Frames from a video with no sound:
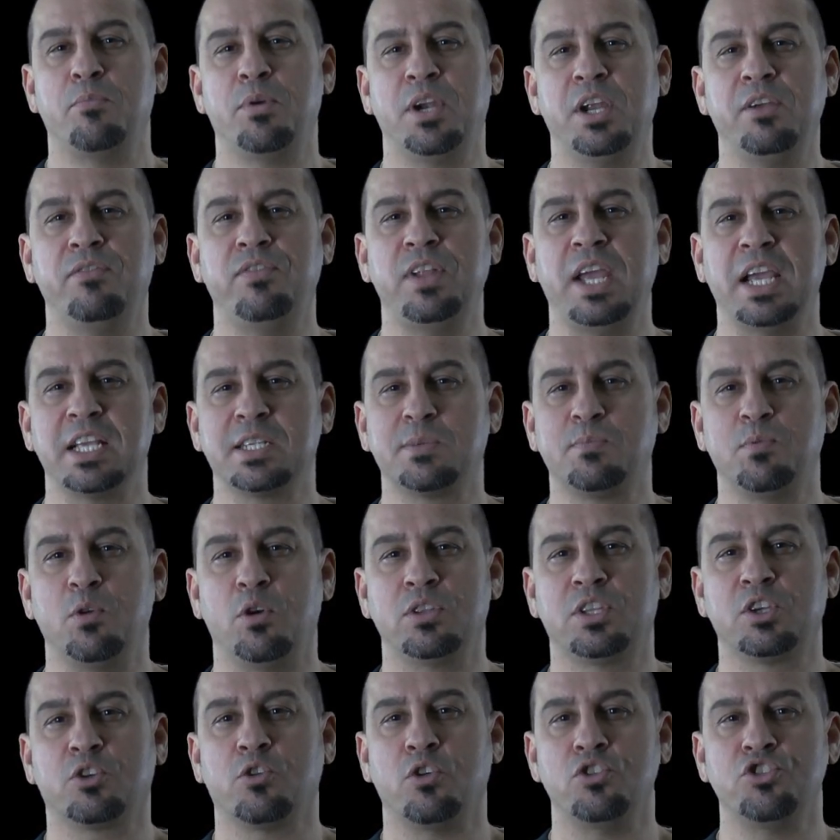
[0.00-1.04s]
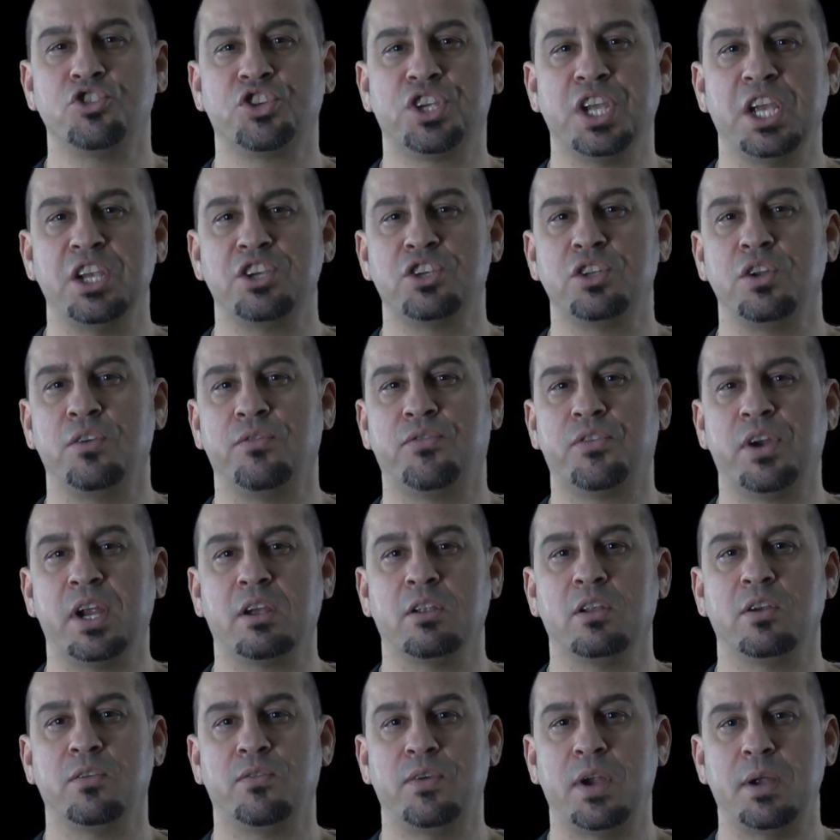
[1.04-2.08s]
briefly explored the conjugation of
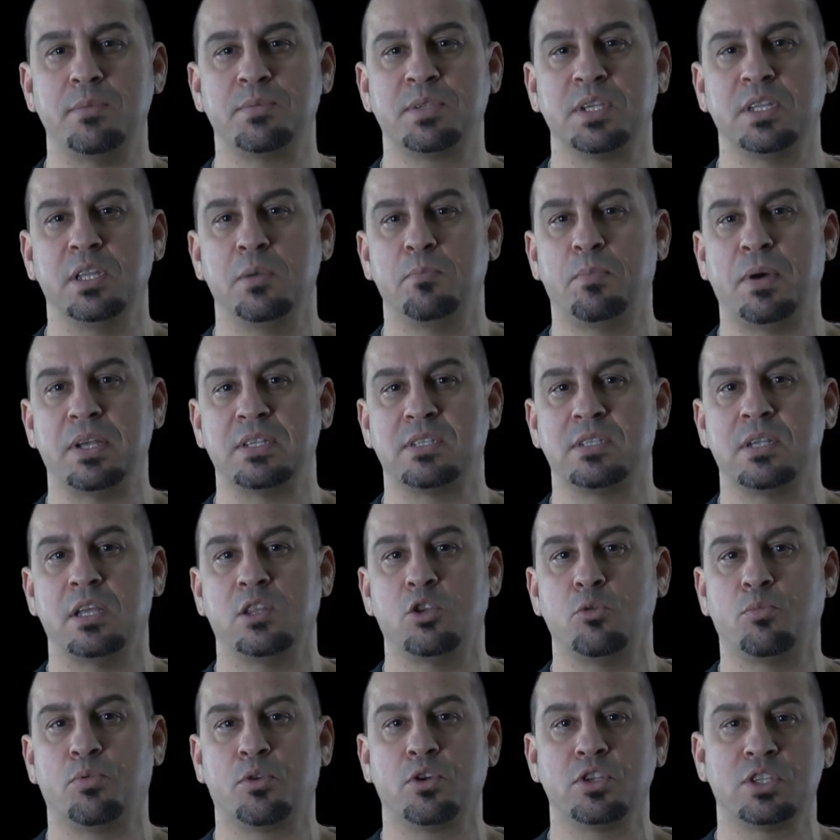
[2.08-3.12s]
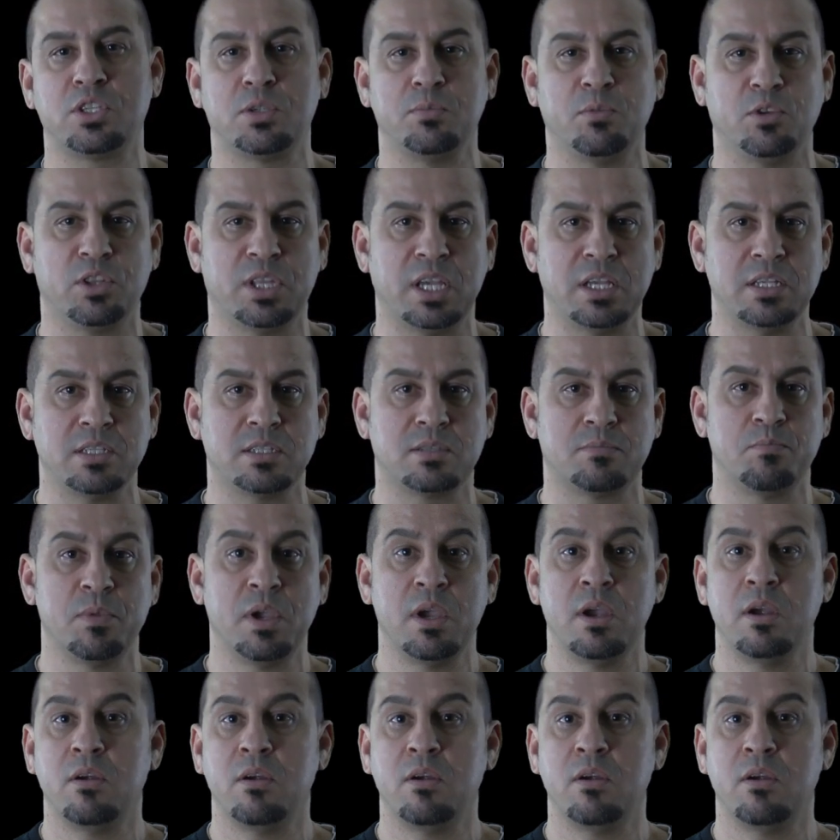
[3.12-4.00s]
regular verbs in the passato prossimo tense.